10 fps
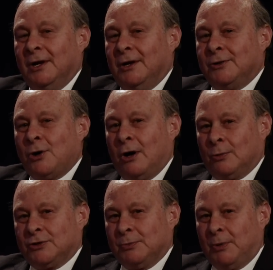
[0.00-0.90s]
talk
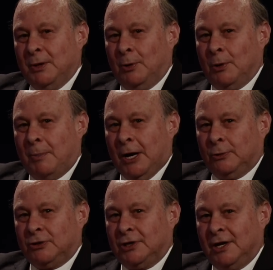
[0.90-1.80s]
with some people
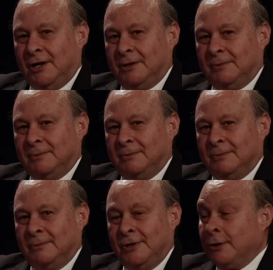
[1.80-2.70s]
about uh,
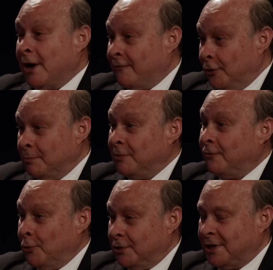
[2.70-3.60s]
their effort
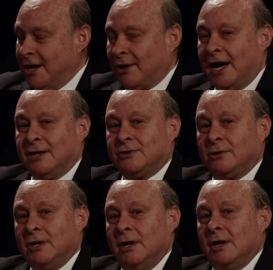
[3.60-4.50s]
before the town
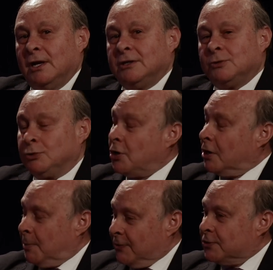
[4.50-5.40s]
council. And so we'll talk
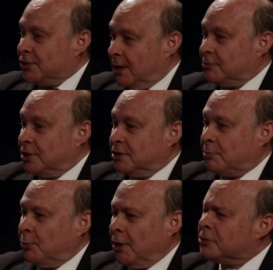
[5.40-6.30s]
about the substance,
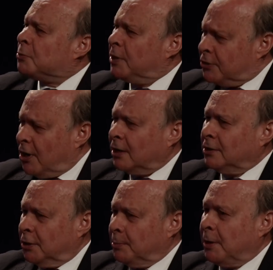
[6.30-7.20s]
but we also want to talk a
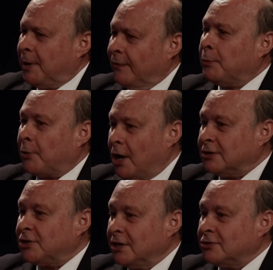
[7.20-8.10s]
little bit about the
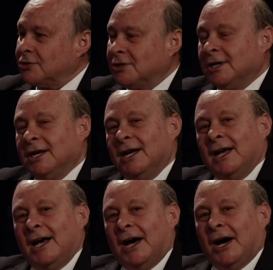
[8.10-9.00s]
process
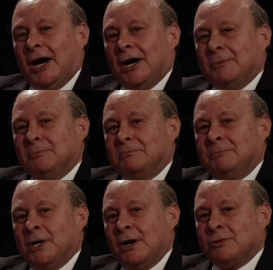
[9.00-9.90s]
um,
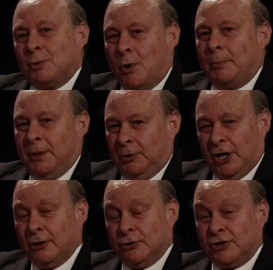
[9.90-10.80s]
because we want people to
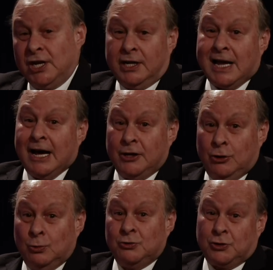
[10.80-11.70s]
understand how to
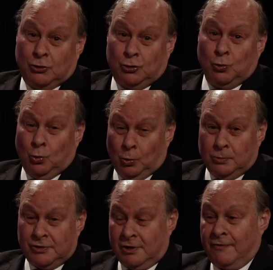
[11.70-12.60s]
use the
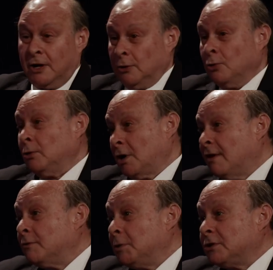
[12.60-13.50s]
tools of our local
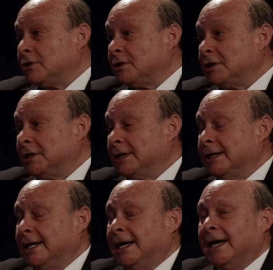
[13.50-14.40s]
government.
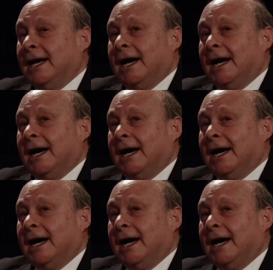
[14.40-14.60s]
Sure.